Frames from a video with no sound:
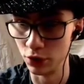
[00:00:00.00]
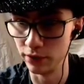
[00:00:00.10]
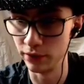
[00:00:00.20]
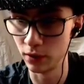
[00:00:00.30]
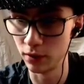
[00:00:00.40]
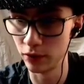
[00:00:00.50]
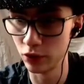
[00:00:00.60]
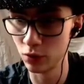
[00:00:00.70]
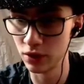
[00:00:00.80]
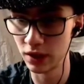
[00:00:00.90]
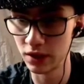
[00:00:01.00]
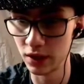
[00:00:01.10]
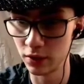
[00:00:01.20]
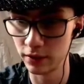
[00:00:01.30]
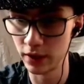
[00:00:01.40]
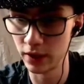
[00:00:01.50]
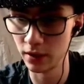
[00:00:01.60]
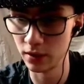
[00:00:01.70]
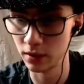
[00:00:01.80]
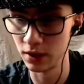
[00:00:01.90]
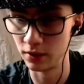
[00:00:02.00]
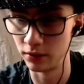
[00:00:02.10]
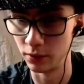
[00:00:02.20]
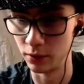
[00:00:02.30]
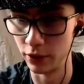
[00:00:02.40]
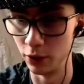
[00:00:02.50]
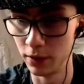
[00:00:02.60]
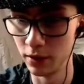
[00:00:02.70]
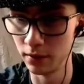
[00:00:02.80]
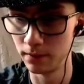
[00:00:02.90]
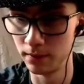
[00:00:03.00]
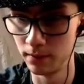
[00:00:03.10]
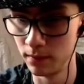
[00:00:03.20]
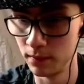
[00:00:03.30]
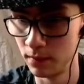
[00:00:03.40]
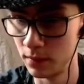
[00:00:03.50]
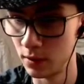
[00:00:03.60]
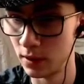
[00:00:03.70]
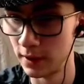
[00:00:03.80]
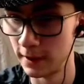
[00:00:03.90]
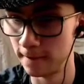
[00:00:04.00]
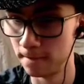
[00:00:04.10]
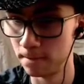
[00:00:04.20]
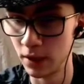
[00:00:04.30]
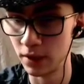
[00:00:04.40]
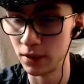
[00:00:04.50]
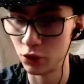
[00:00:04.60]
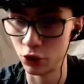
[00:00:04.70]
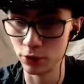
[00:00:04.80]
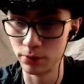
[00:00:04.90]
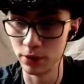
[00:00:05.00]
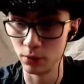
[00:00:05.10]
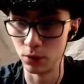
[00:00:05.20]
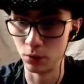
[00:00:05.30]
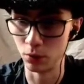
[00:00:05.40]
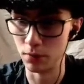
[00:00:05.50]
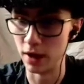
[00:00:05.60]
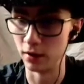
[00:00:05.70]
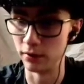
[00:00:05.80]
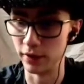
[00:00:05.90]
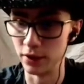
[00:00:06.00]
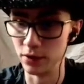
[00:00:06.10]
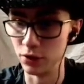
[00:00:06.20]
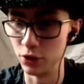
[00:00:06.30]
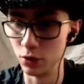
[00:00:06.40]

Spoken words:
far over towards that 10 over there, because I don't really want to open it. 19 troops, it won't matter if I use this 2 or